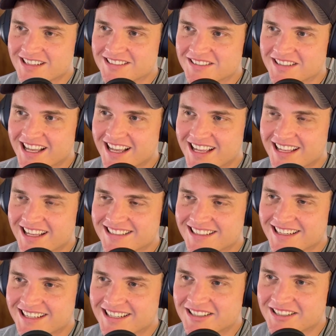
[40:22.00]
that
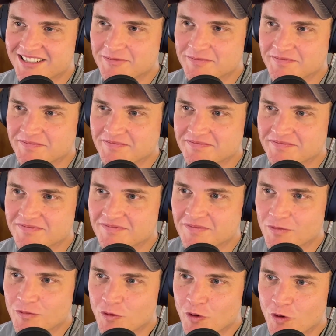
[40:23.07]

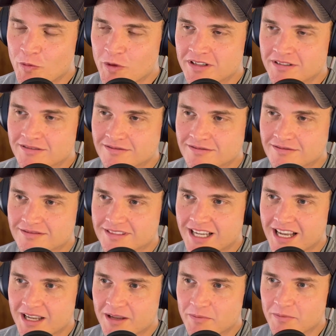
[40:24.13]
Roman
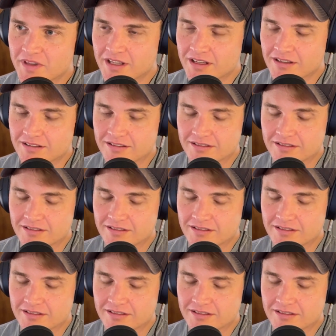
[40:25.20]
time, the